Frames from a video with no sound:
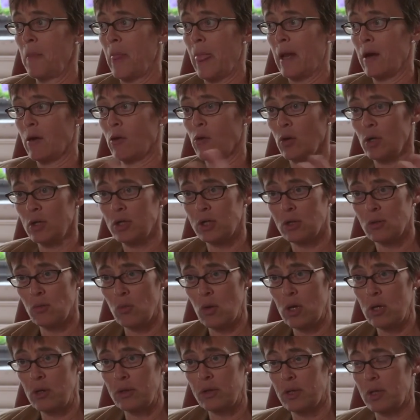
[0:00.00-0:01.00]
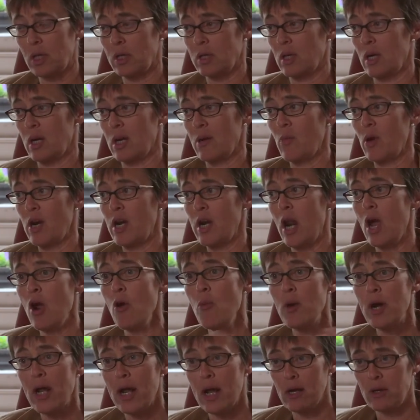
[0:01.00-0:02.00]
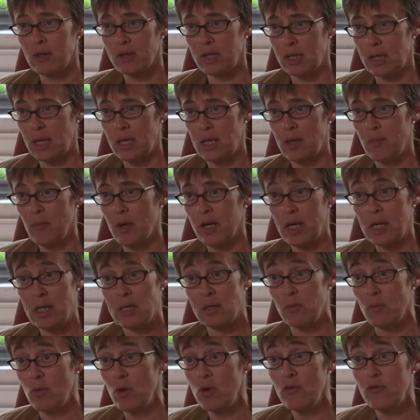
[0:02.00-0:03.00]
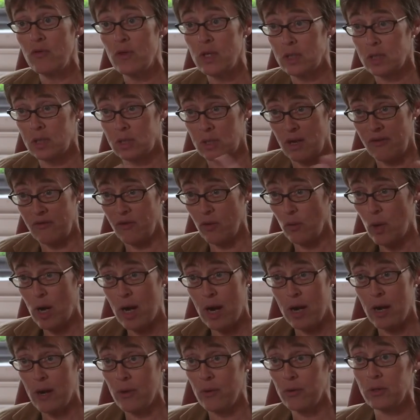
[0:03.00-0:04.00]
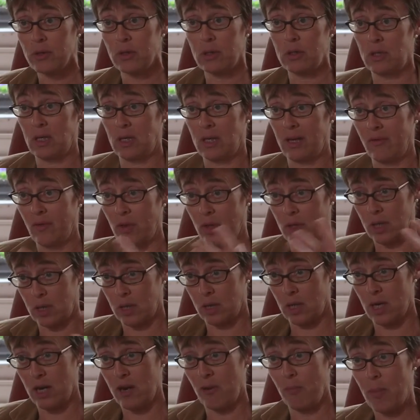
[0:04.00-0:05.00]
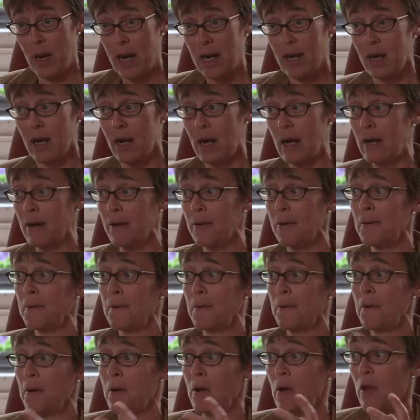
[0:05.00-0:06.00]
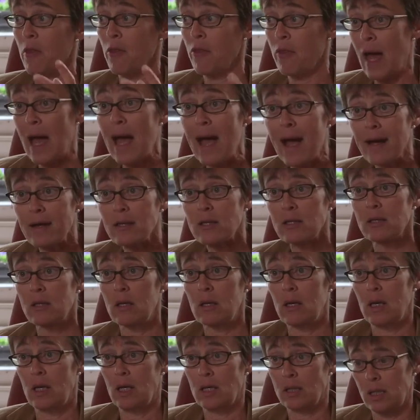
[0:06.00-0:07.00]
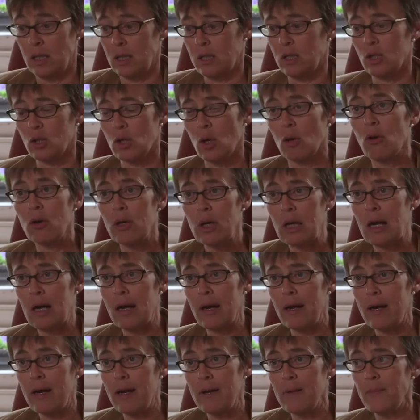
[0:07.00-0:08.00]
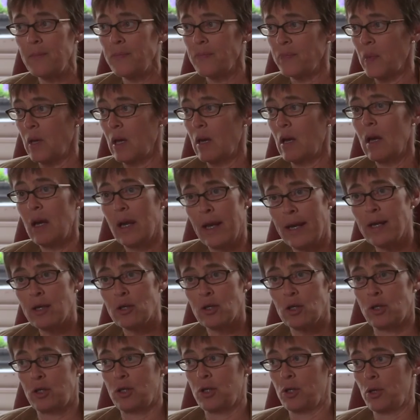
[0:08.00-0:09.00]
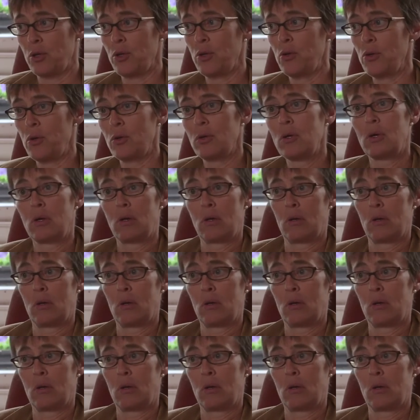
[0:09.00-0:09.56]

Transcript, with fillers: across the world at a time when nobody else had any money to move this stuff around and to give it this kind of backing, that is historically linked to